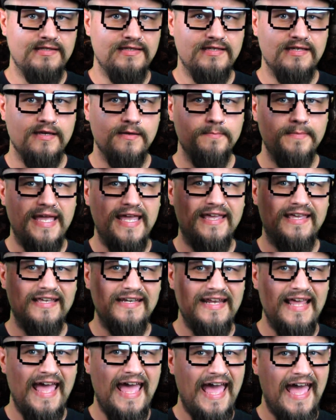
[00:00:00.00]
to make
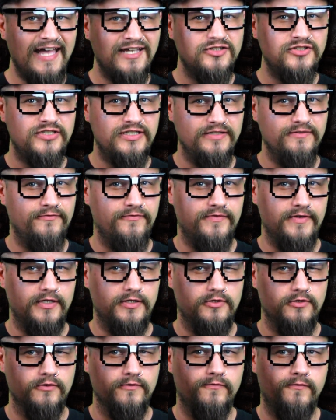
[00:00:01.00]
an action
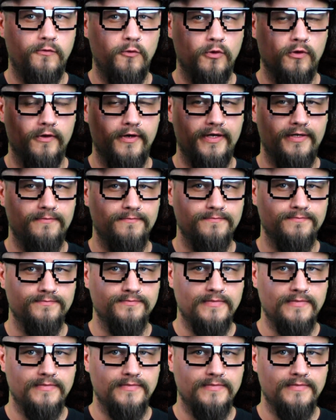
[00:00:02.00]
figure for it.